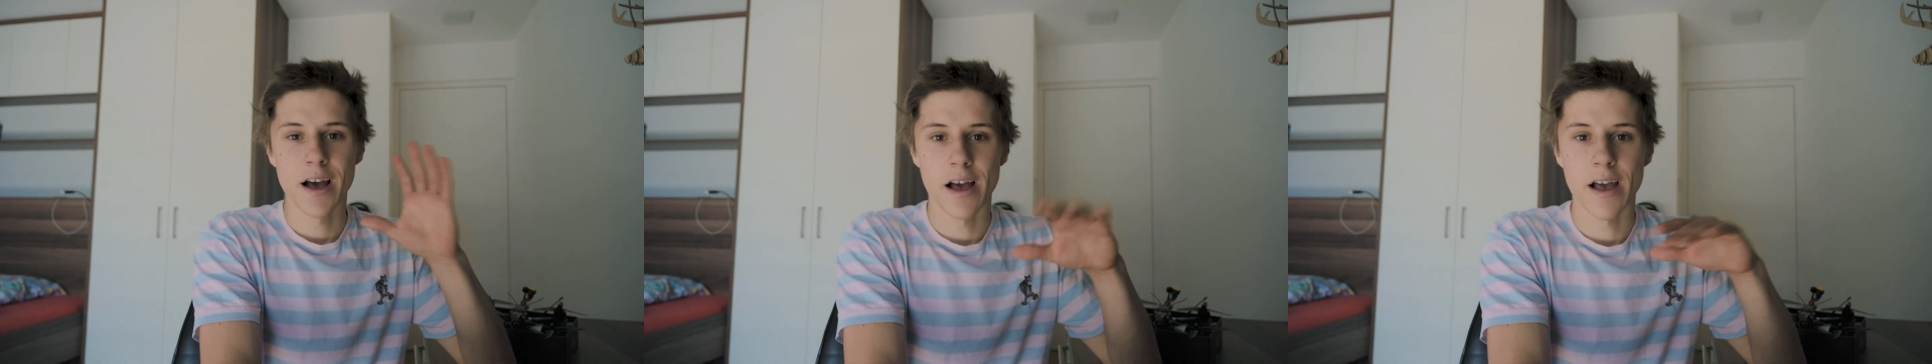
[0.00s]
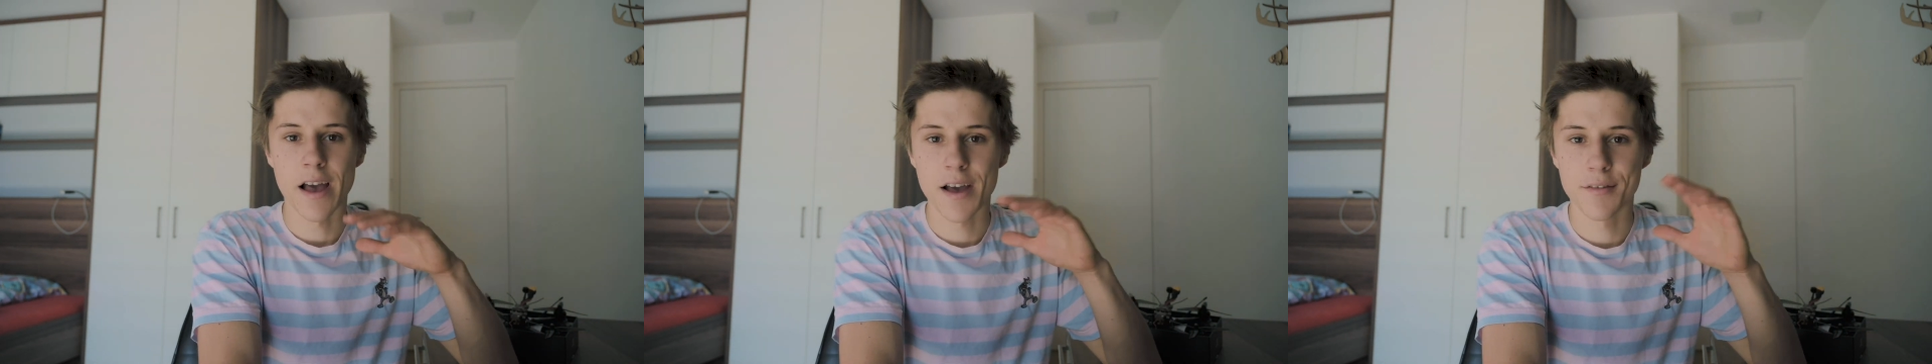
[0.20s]

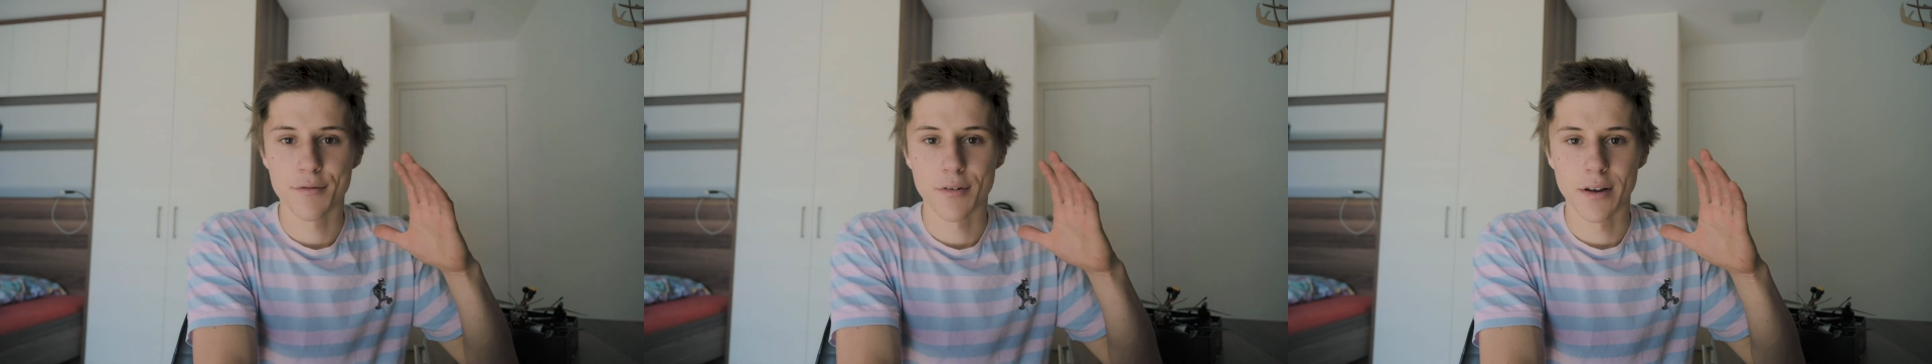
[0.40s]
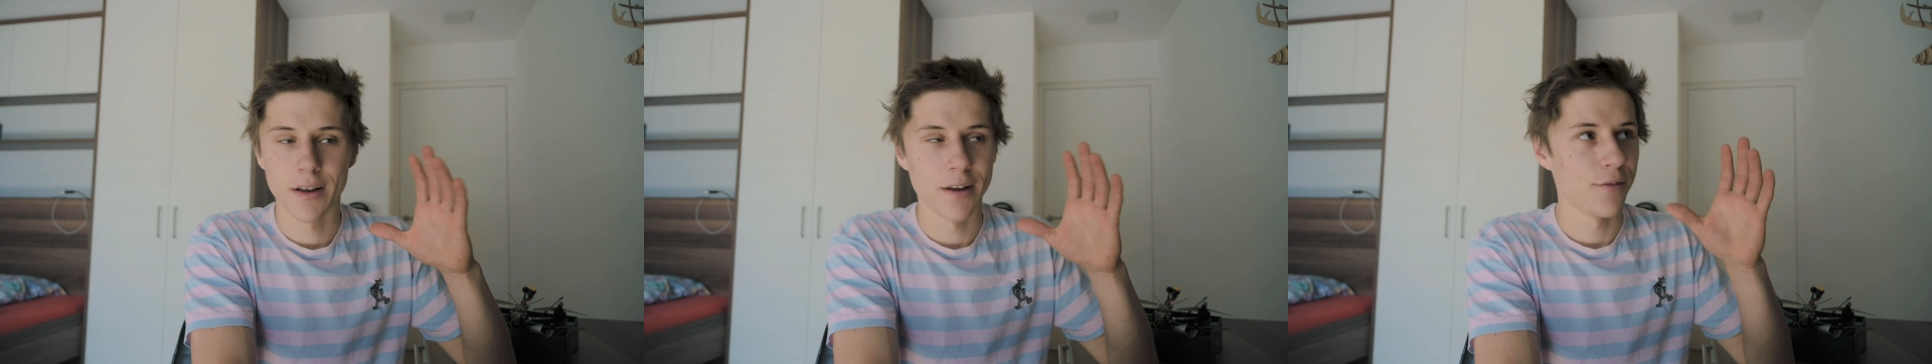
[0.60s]
I
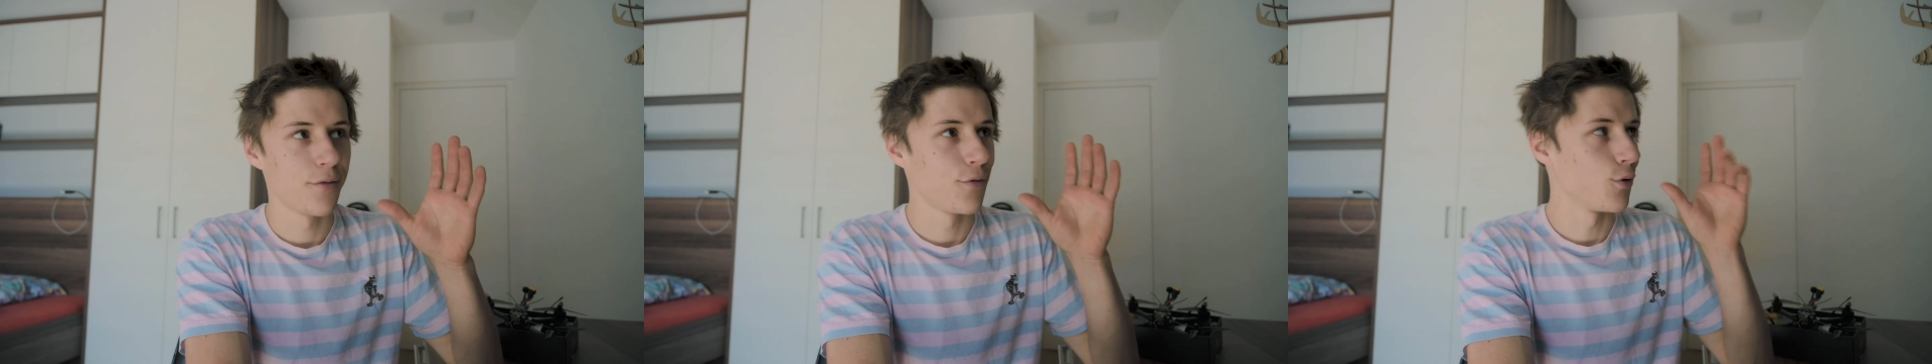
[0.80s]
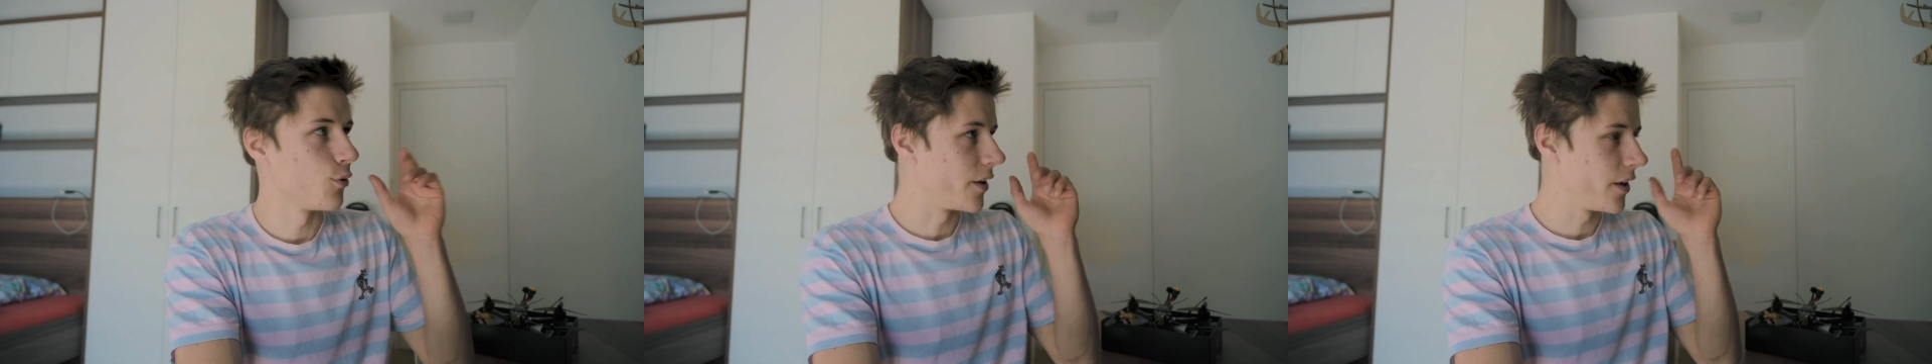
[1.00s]
have a
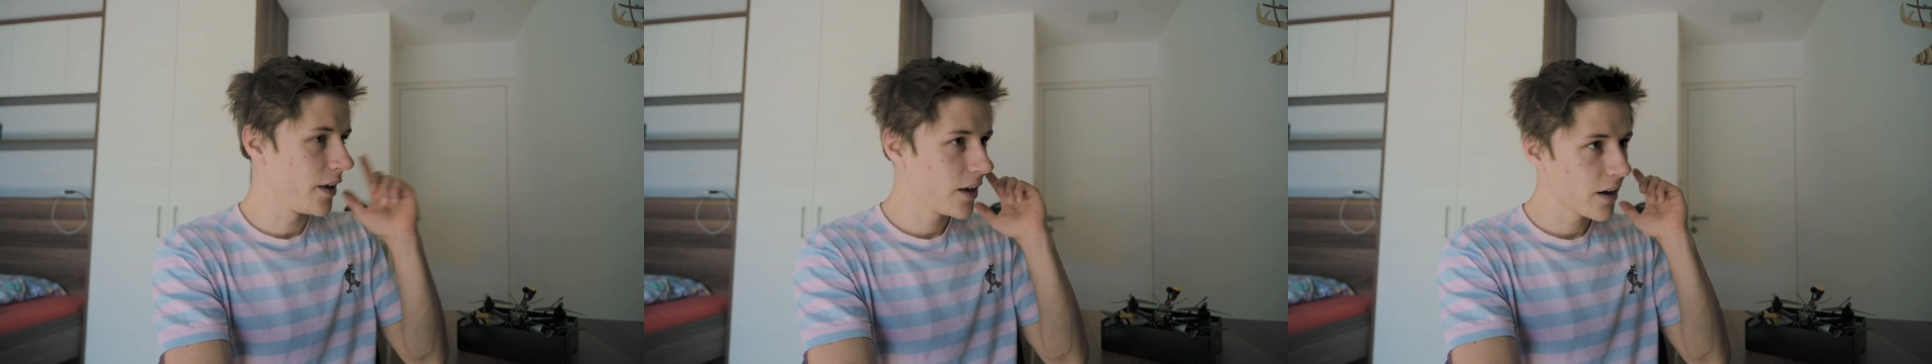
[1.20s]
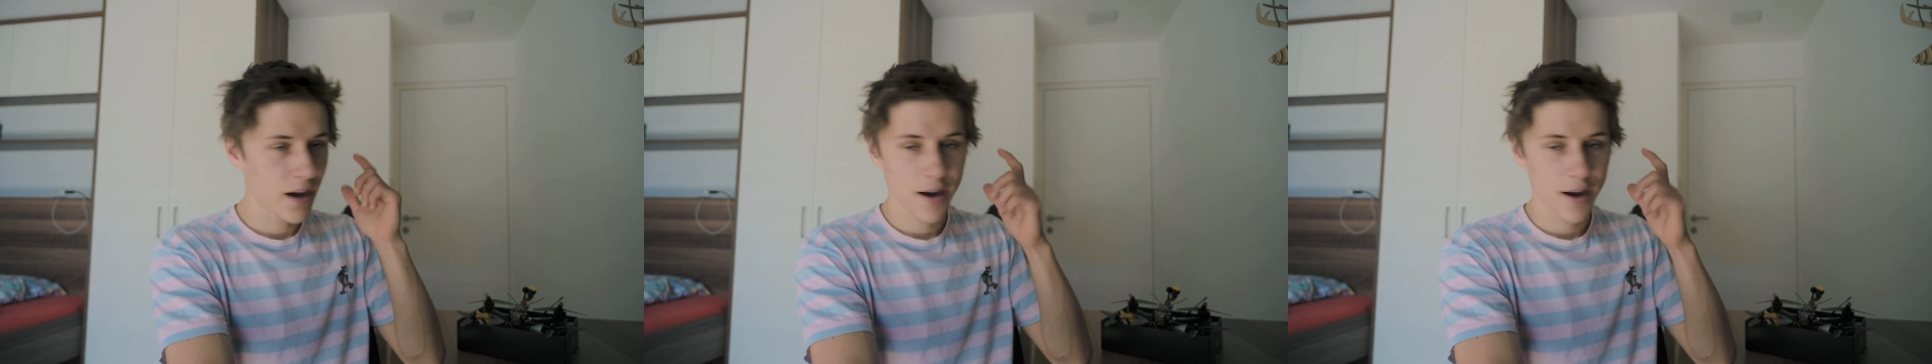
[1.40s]
few gear